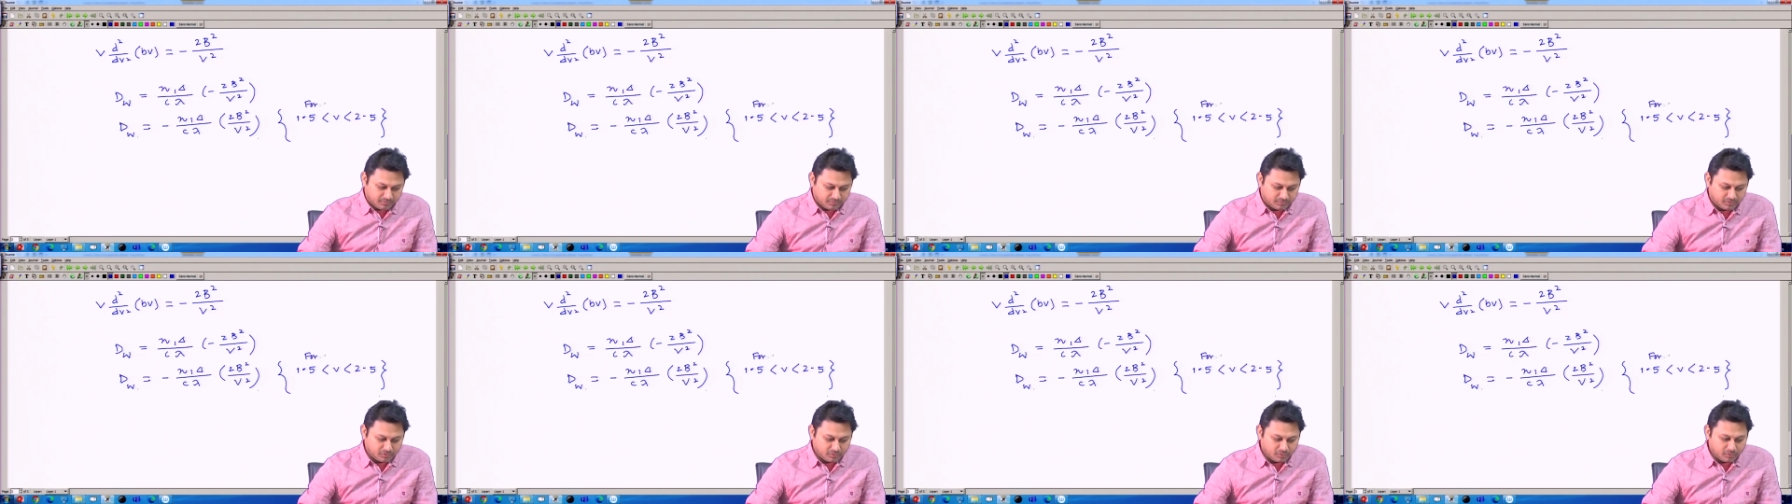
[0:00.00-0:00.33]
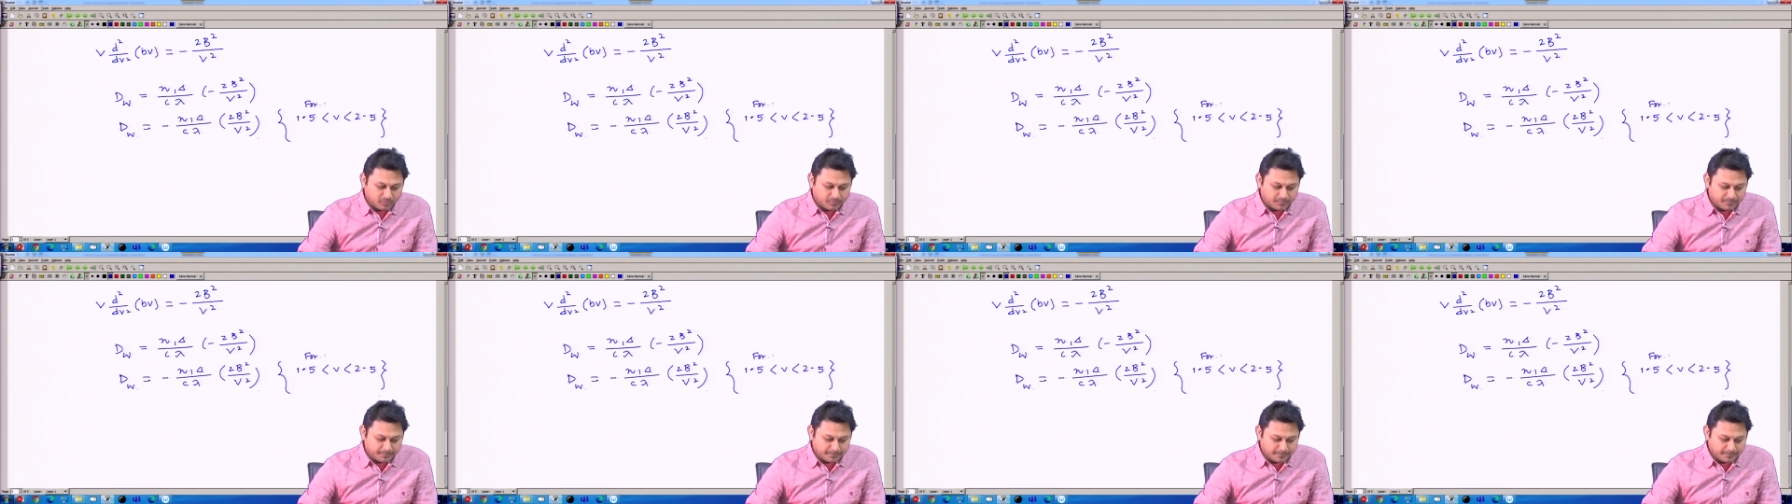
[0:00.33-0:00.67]

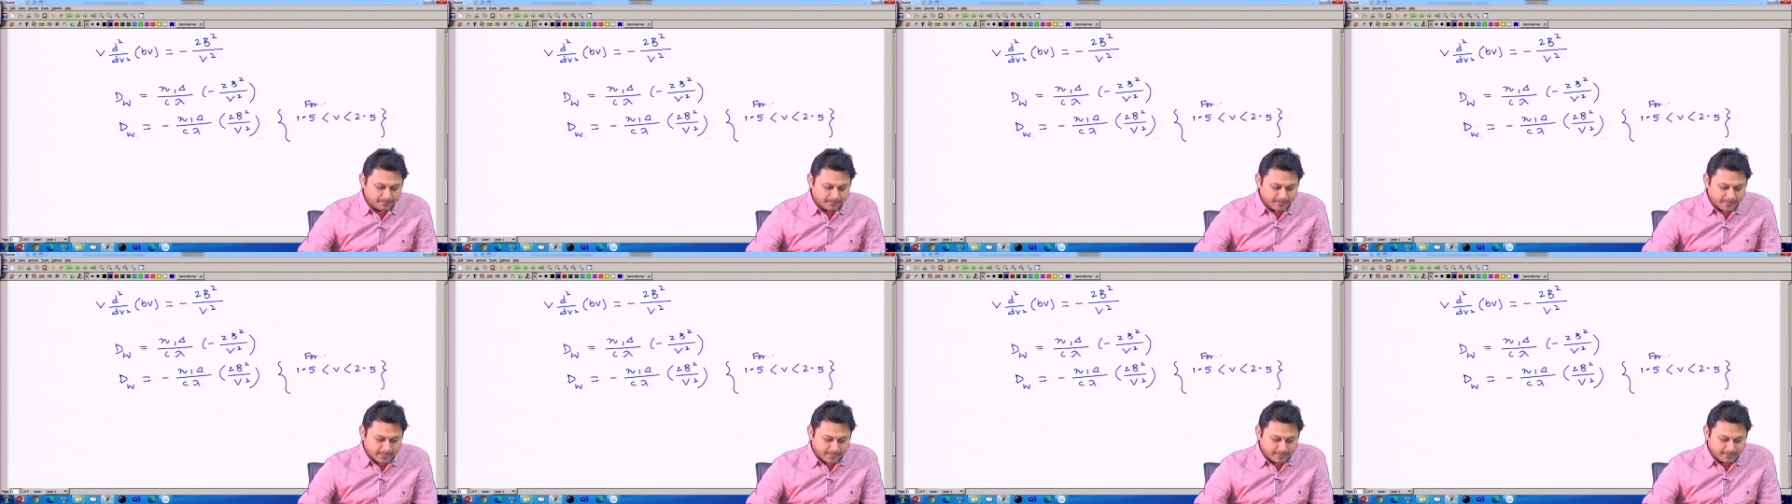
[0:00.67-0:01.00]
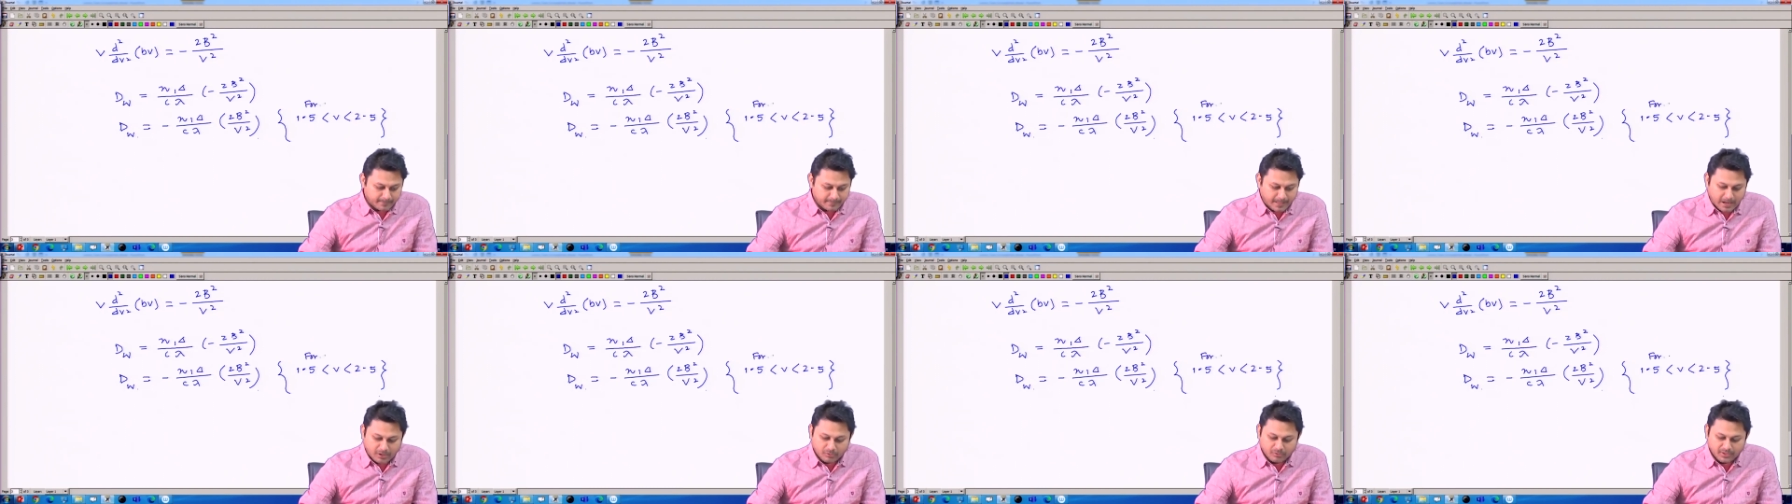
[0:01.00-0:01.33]
So,
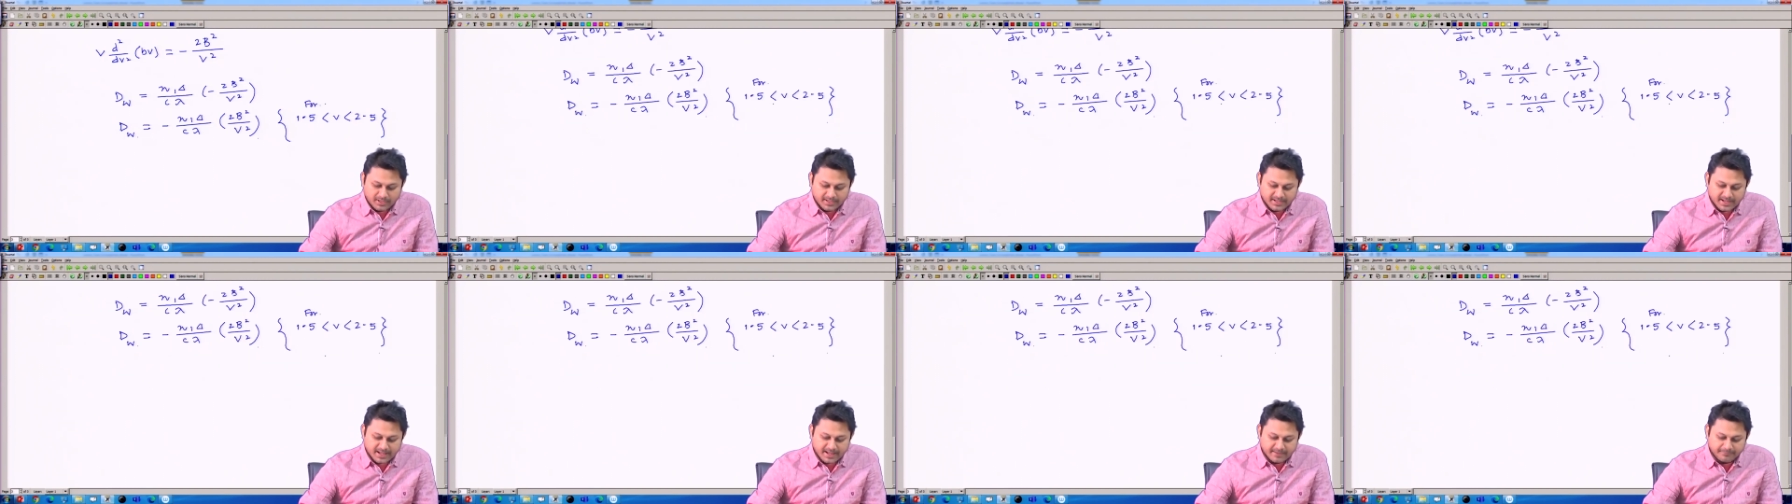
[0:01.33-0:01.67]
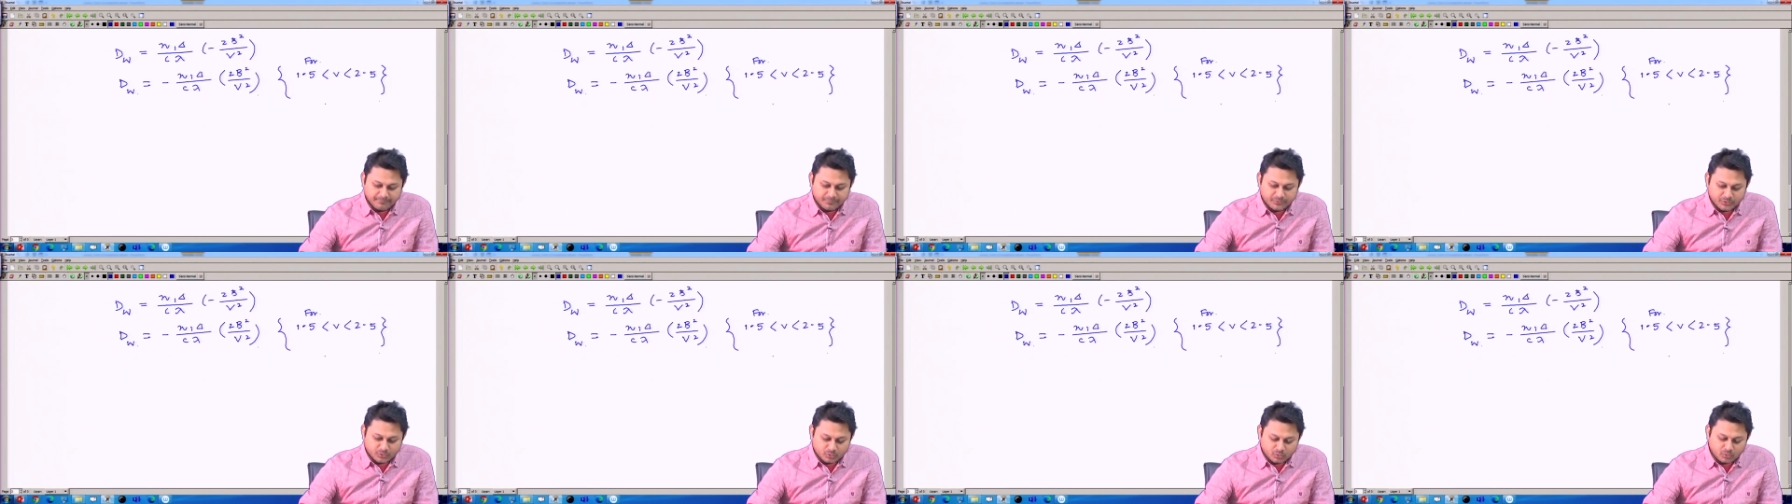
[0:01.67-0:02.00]
now I
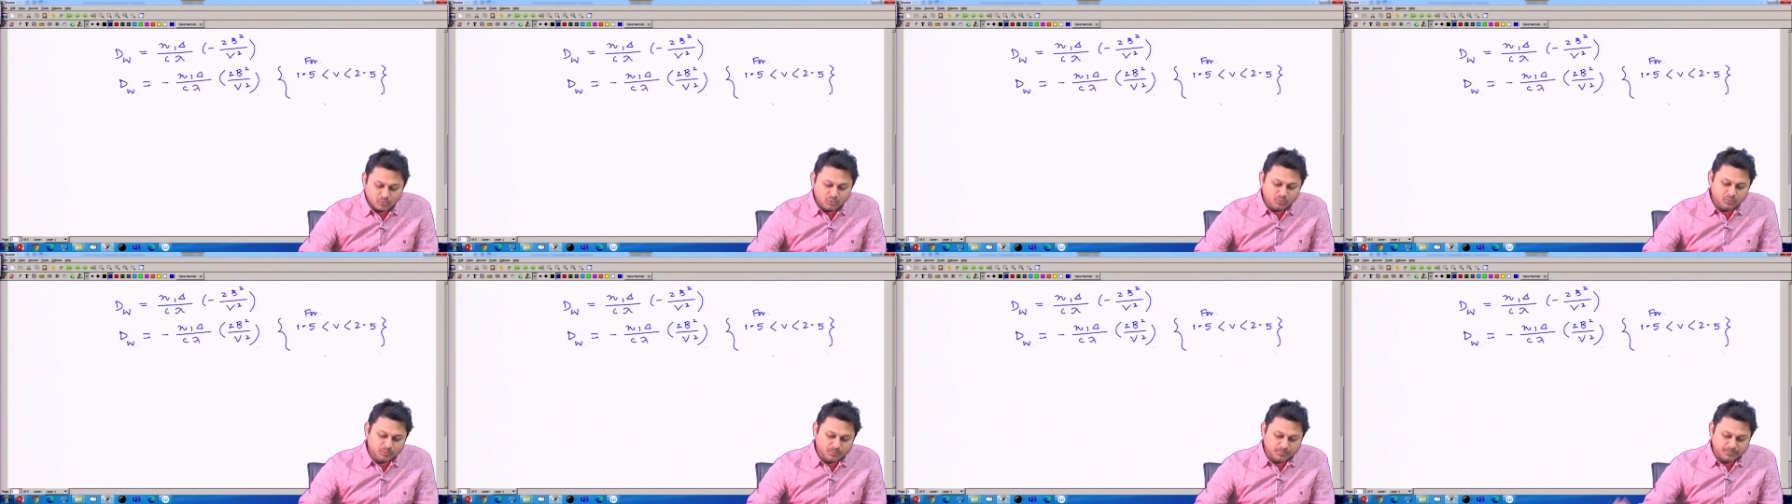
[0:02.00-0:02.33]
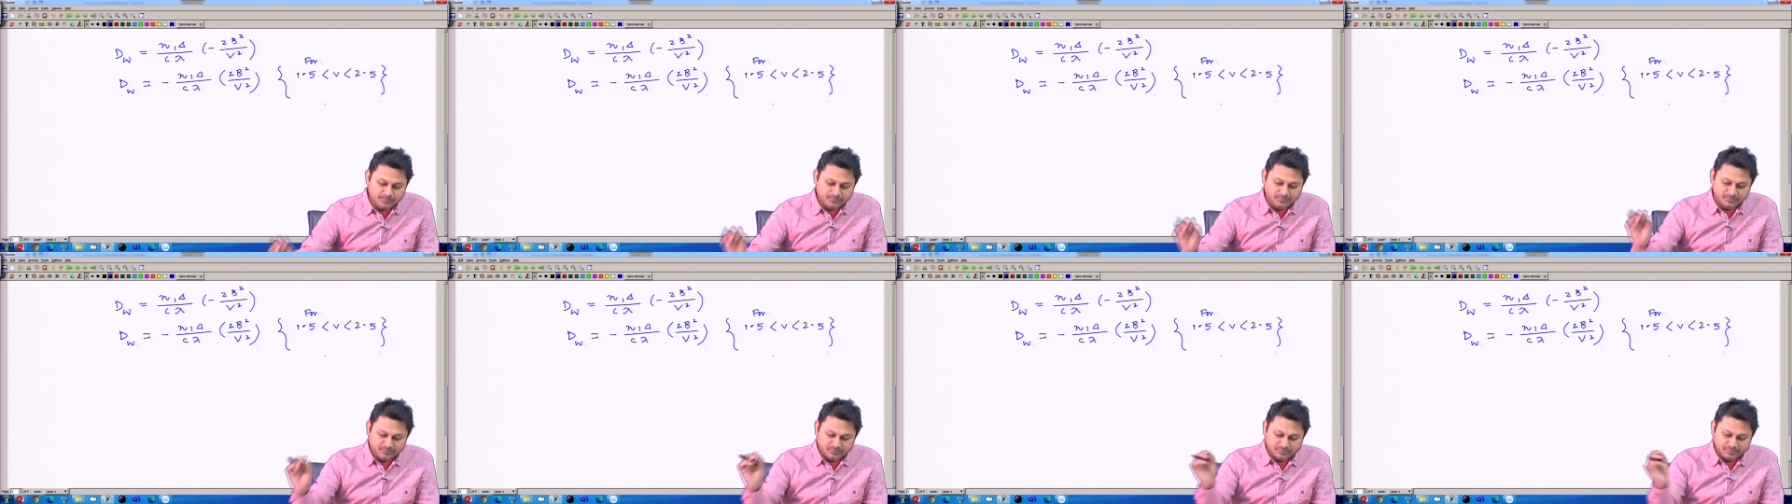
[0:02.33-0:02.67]
have two
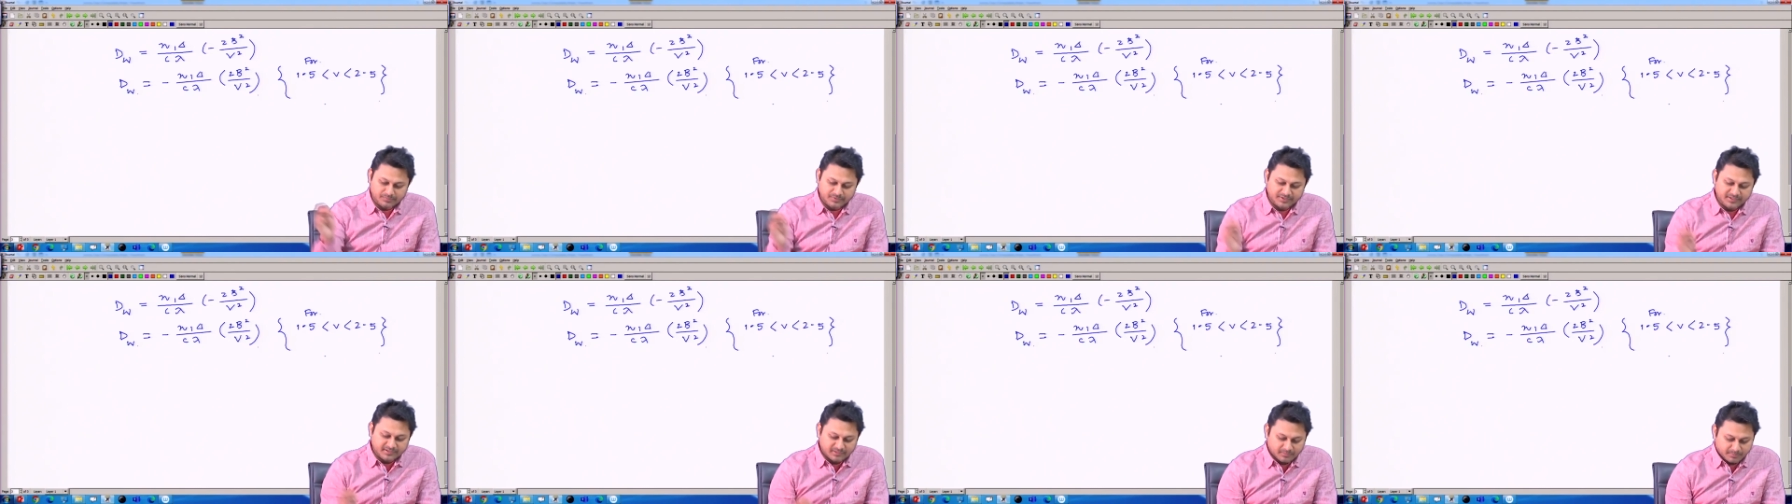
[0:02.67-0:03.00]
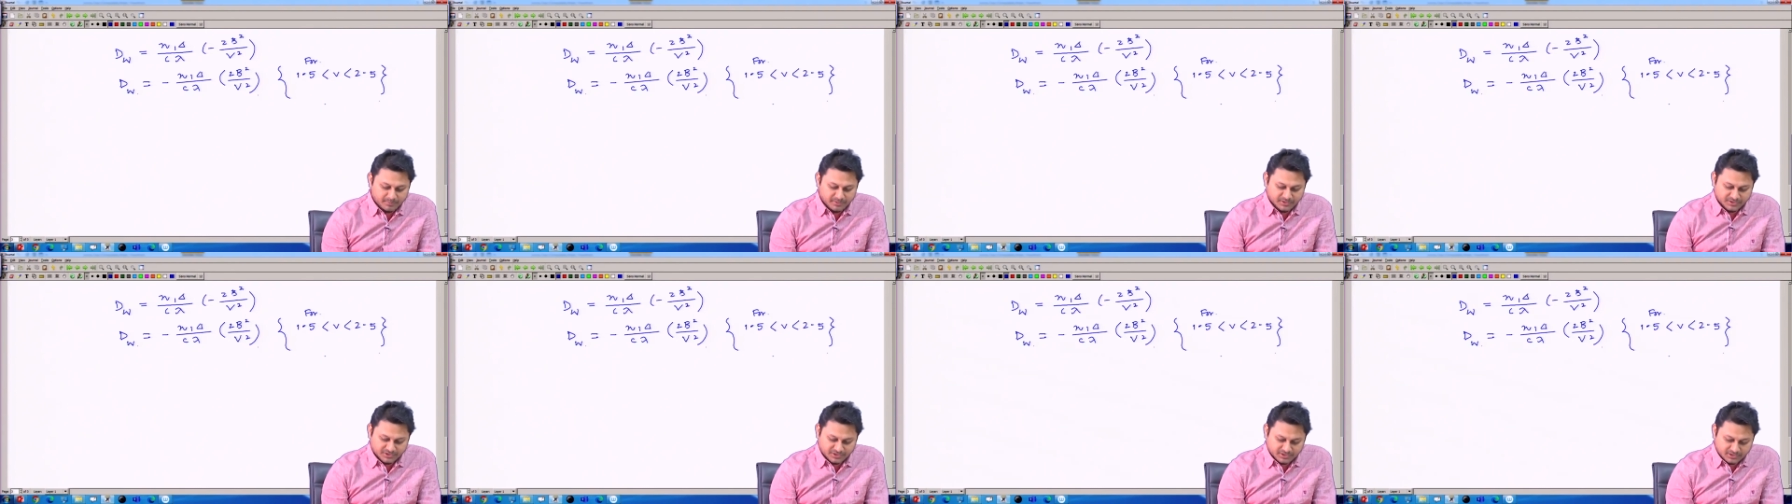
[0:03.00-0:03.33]

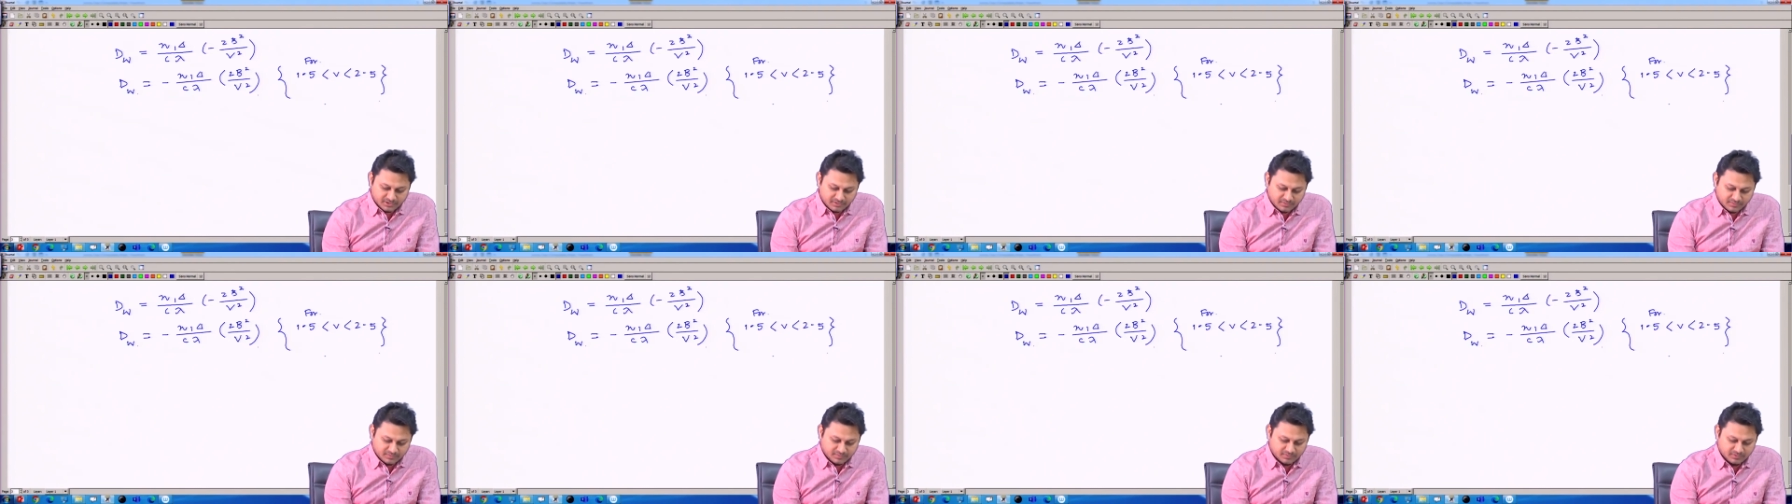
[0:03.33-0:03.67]
dispersion.